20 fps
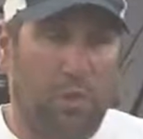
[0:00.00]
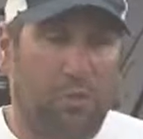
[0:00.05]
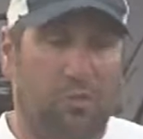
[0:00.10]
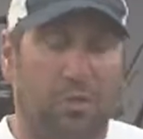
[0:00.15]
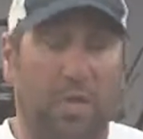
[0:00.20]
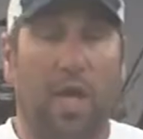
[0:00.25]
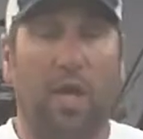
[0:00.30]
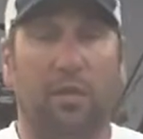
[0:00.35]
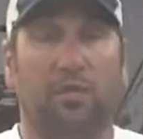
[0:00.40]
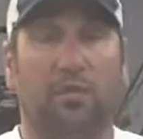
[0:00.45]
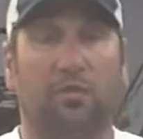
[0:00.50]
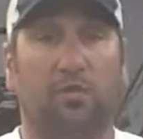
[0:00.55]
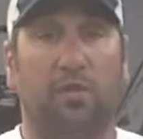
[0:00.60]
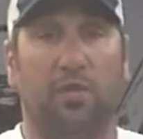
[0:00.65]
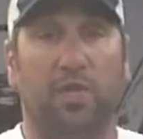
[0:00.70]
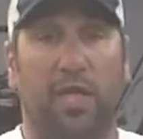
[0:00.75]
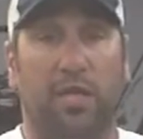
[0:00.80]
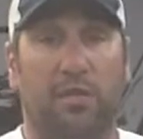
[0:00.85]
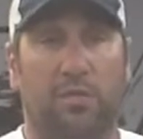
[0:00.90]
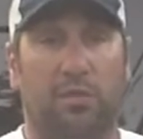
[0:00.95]
So now let's go
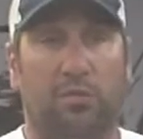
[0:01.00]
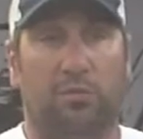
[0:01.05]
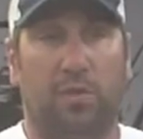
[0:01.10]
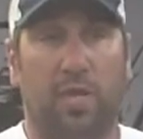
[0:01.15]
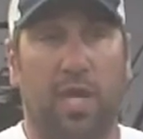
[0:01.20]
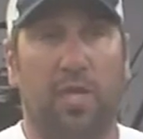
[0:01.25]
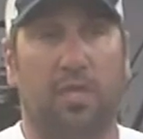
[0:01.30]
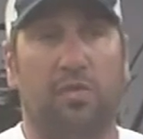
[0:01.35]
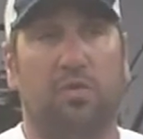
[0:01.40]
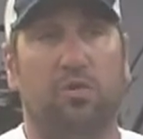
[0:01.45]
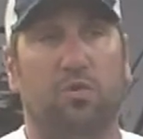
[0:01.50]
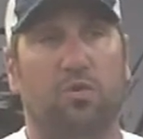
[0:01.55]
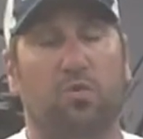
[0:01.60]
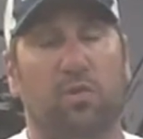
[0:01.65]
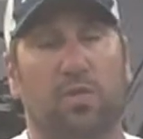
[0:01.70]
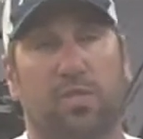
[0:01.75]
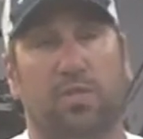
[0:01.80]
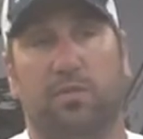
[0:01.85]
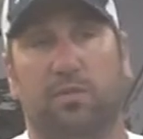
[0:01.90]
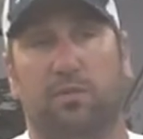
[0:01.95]
to day two. Day
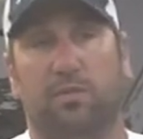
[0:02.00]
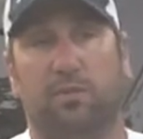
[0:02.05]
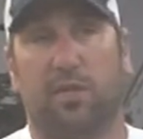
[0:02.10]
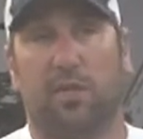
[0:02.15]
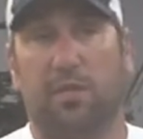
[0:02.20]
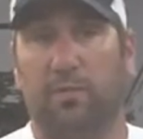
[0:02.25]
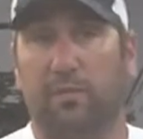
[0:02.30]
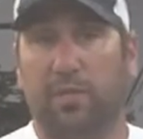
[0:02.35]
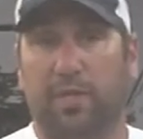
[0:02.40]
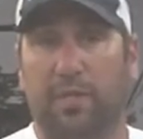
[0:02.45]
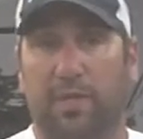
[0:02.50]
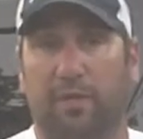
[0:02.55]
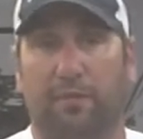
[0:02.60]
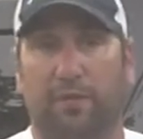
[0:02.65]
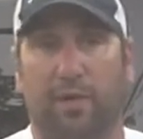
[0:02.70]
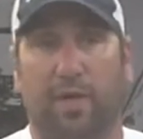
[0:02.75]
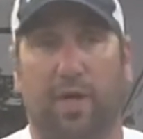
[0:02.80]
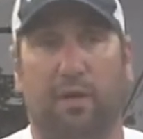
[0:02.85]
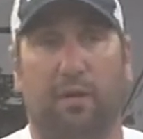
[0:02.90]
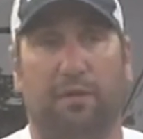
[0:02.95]
two was a little bit
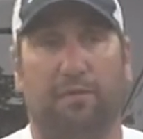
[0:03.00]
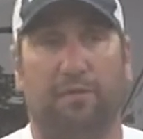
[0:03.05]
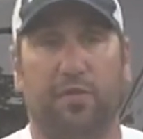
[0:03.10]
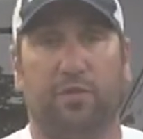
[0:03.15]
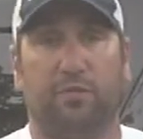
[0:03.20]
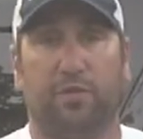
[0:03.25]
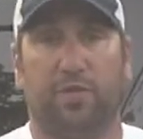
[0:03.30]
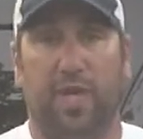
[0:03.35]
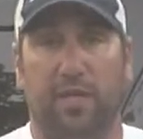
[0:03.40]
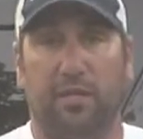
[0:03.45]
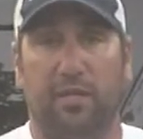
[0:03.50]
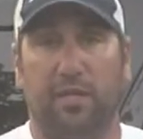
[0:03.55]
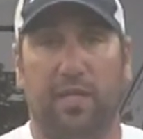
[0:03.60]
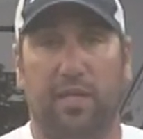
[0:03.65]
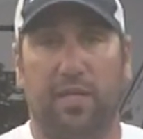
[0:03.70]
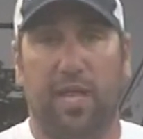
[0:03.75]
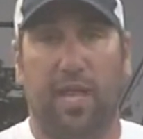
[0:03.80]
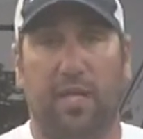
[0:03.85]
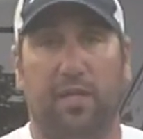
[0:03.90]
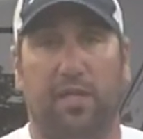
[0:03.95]
different. I fished with
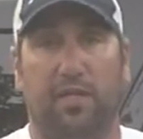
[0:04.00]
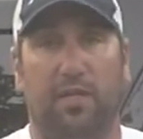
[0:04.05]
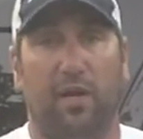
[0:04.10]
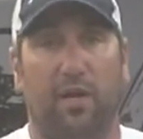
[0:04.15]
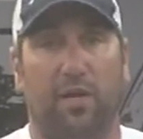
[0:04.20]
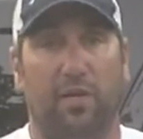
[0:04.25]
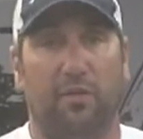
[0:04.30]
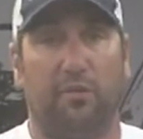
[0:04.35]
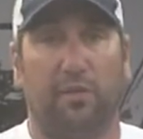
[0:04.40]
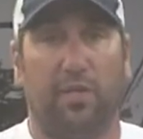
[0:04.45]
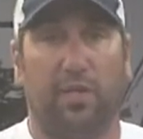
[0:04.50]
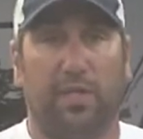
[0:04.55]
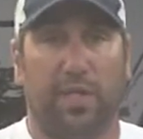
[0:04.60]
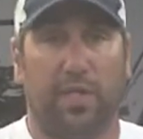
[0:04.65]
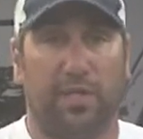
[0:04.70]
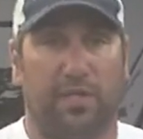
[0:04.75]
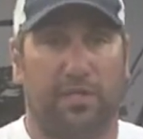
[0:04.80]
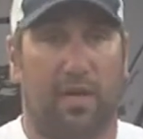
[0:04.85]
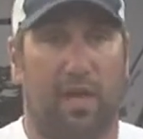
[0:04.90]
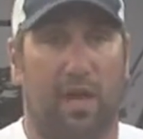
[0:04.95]
Anthony Gagliardi, really
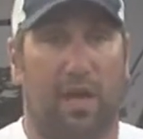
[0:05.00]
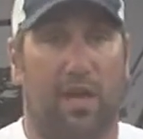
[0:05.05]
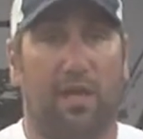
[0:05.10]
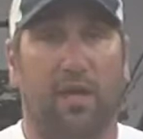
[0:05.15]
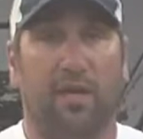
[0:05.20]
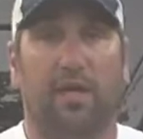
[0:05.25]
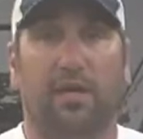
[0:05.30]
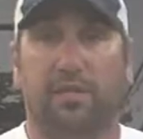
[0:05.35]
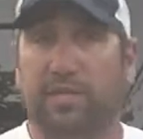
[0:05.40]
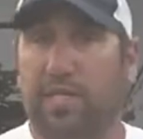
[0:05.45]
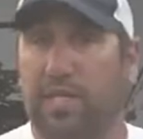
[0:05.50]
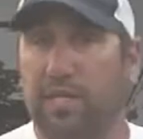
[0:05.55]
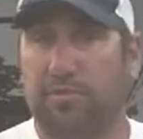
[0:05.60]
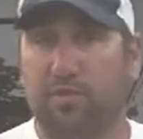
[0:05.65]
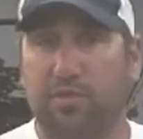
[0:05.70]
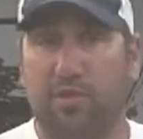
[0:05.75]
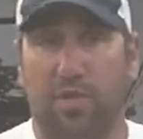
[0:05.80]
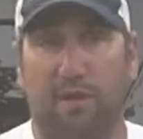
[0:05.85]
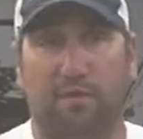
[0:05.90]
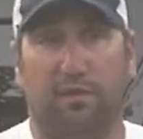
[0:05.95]
nice guy,
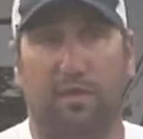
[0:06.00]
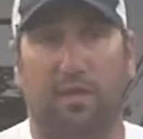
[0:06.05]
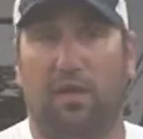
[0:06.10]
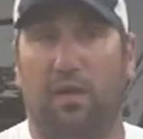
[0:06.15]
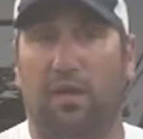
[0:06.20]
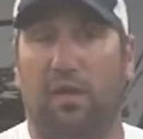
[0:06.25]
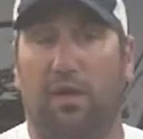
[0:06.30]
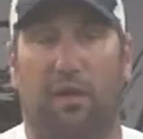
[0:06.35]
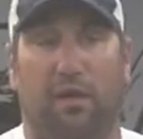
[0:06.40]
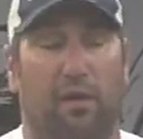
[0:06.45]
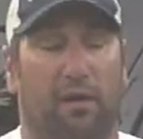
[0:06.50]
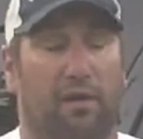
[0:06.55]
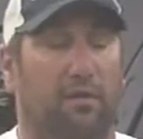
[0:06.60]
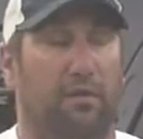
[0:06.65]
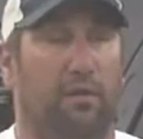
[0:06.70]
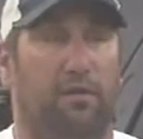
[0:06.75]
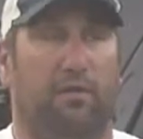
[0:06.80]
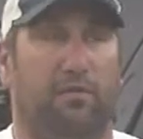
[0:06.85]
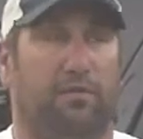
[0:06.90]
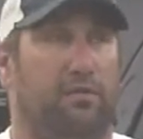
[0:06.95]
Team Chevy.
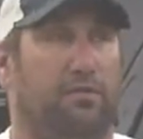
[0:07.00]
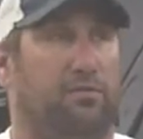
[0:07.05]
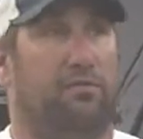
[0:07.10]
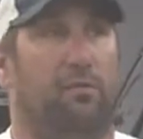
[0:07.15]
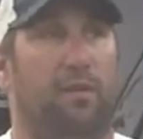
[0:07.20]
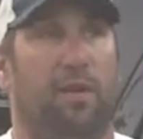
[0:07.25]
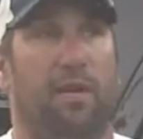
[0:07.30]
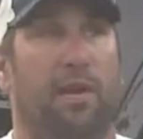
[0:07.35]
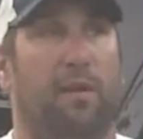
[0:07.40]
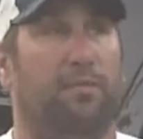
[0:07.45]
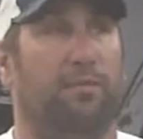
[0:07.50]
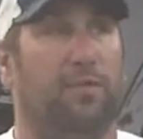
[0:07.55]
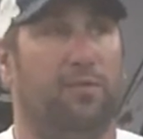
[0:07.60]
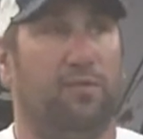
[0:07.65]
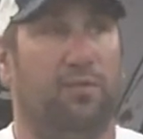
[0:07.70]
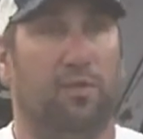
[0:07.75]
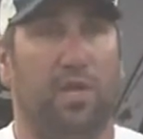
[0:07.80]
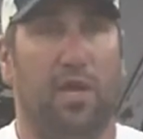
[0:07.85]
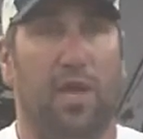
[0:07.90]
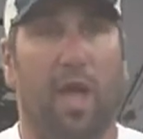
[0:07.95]
It was a great
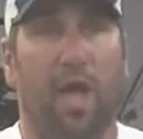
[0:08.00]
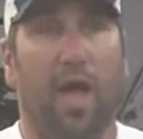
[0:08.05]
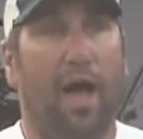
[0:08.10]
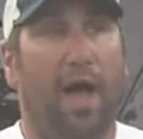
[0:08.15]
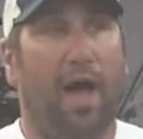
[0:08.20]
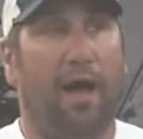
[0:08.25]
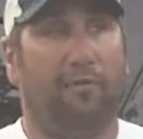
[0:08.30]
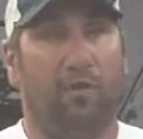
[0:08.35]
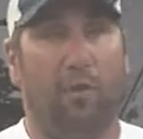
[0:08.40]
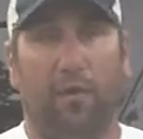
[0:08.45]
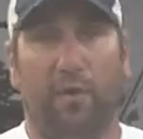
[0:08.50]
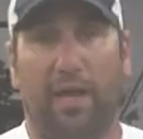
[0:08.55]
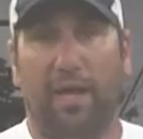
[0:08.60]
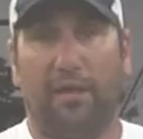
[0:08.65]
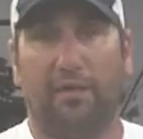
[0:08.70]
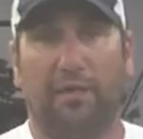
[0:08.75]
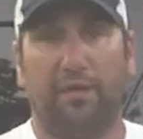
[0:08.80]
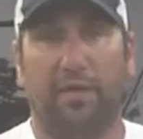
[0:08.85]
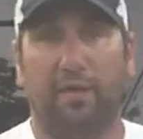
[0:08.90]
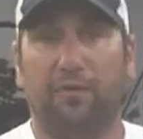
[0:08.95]
opportunity. I've known
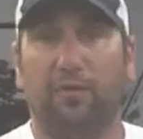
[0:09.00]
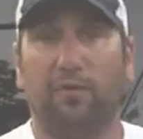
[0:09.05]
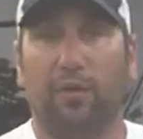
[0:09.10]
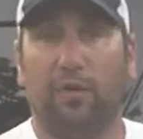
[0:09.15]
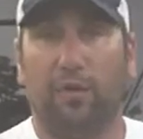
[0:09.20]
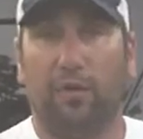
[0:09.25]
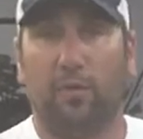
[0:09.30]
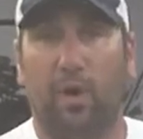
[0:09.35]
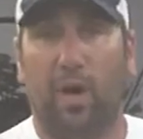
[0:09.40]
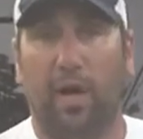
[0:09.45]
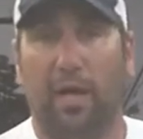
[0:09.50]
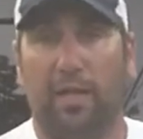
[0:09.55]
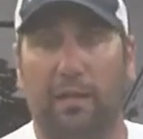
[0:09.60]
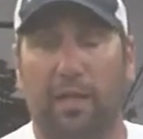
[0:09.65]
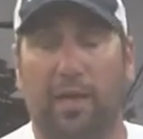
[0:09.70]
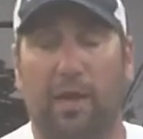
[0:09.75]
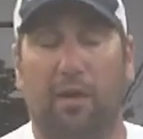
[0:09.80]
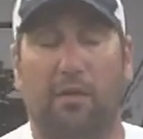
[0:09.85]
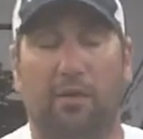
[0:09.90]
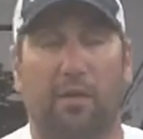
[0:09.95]
Anthony for a little while
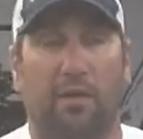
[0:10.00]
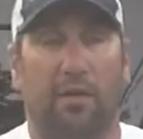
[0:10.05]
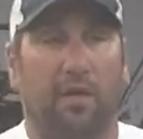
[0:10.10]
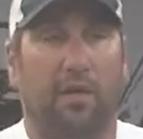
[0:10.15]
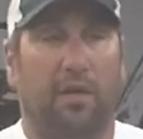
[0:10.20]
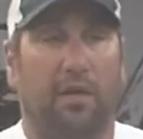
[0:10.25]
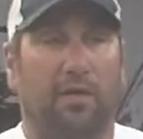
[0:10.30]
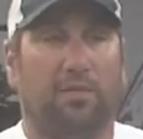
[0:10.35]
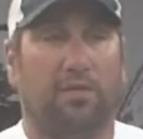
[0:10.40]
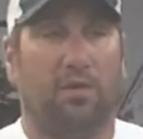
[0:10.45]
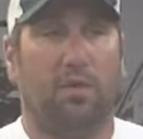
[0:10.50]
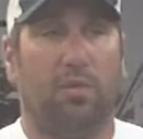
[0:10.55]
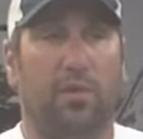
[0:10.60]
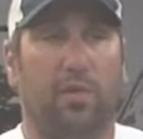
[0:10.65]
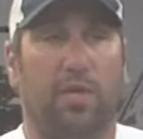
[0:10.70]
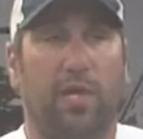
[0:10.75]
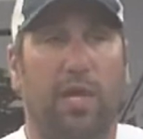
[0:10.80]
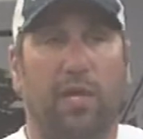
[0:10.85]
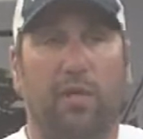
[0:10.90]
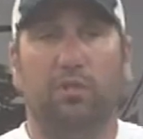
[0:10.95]
now, so
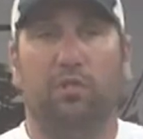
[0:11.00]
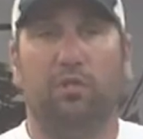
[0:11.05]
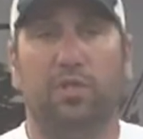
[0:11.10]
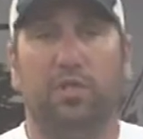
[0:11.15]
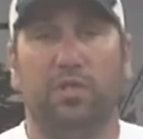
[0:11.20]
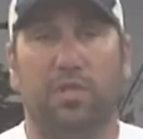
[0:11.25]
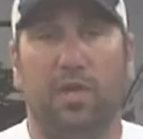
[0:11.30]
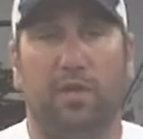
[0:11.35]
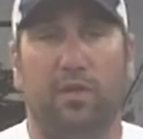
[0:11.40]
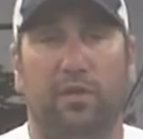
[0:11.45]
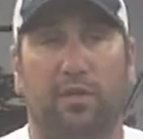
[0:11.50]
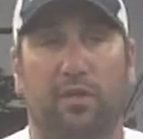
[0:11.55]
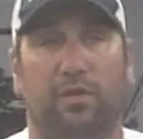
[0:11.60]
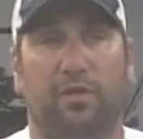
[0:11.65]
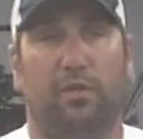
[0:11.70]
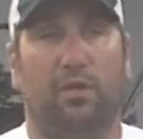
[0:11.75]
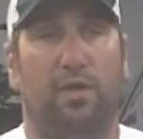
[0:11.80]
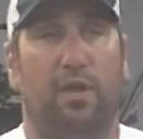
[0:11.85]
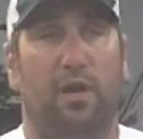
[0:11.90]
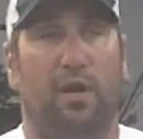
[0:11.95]
we kind of knew each
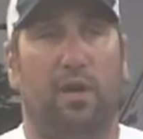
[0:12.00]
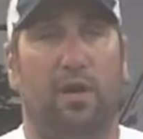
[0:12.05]
other.